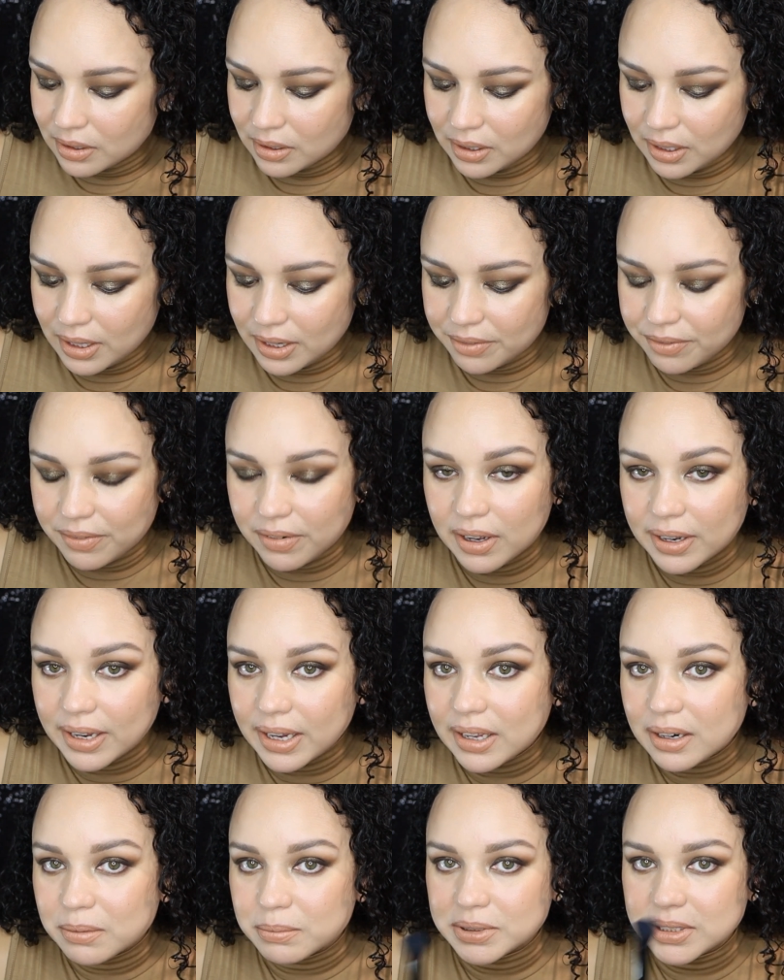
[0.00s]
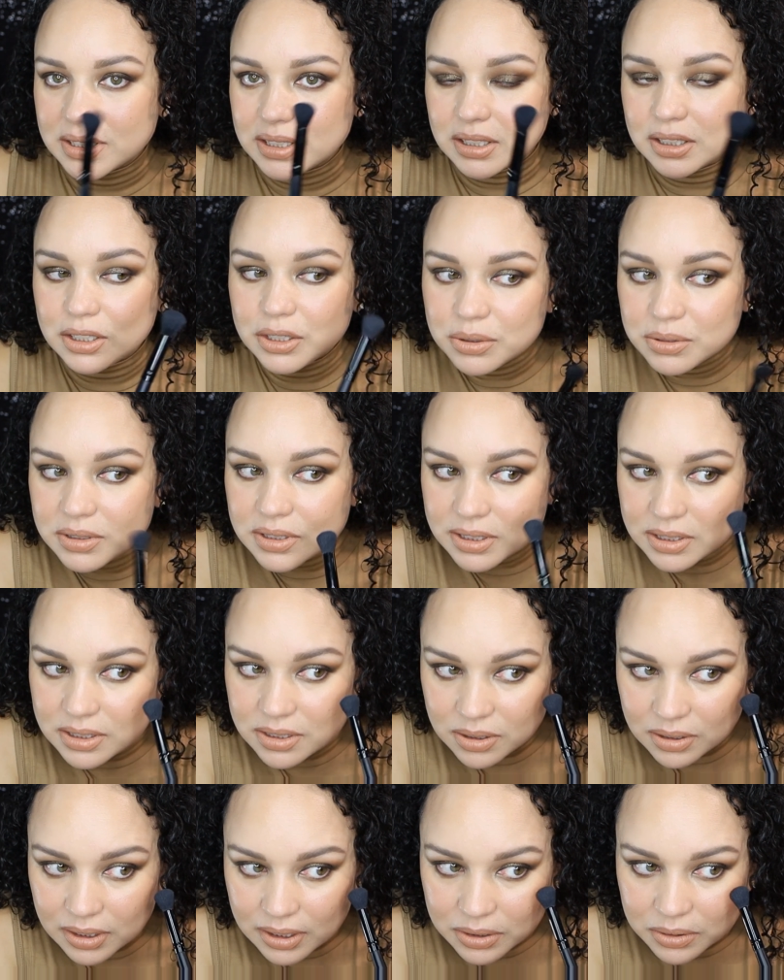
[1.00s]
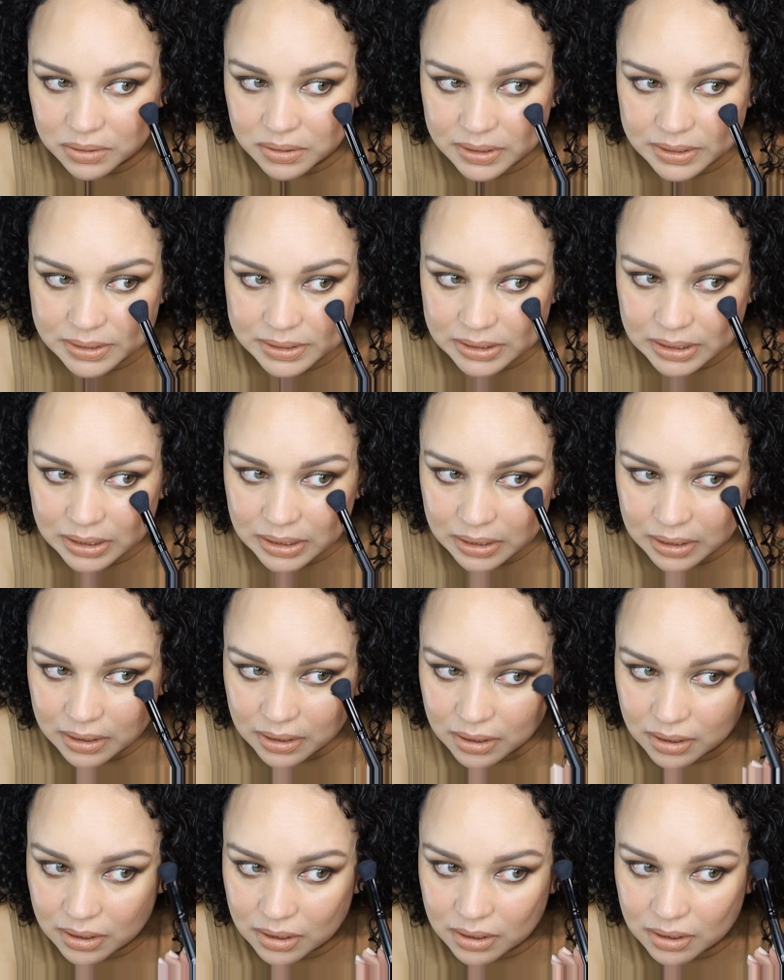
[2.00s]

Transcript: And if, again, I'm just going to use this so that you can see it.